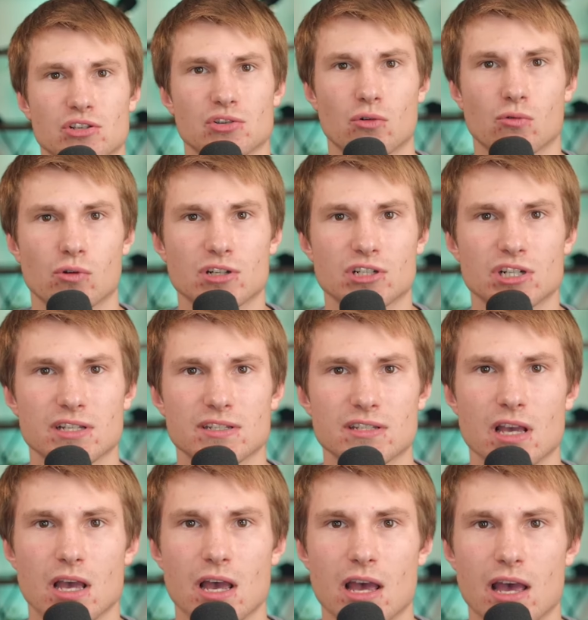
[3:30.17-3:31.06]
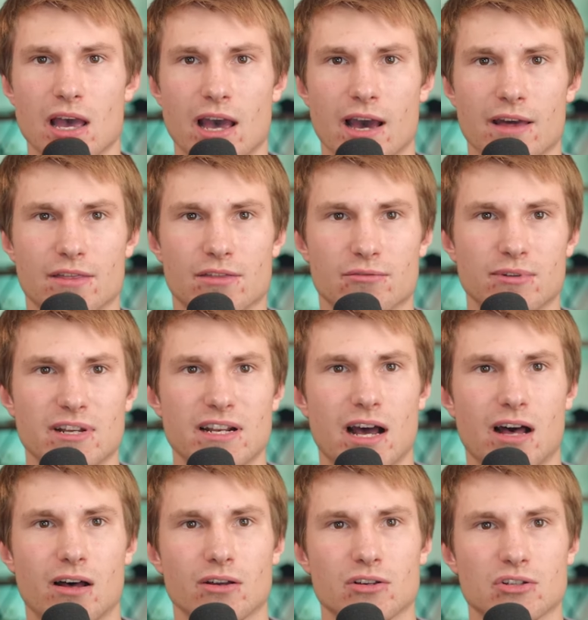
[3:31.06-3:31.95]
oranges at
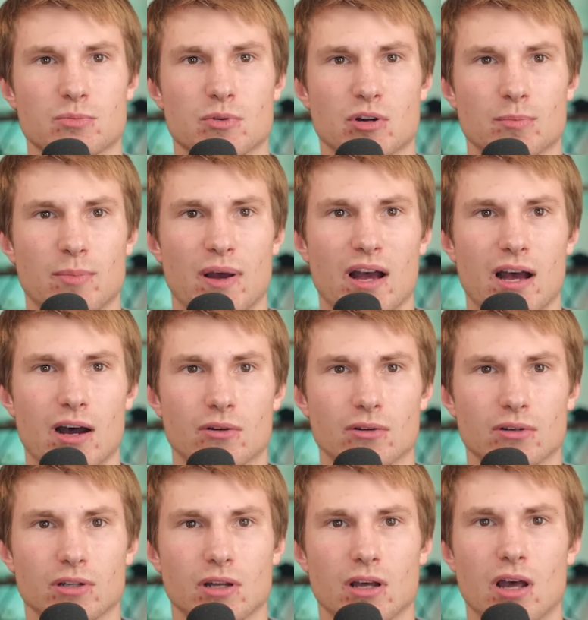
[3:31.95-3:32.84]
$3 per pound.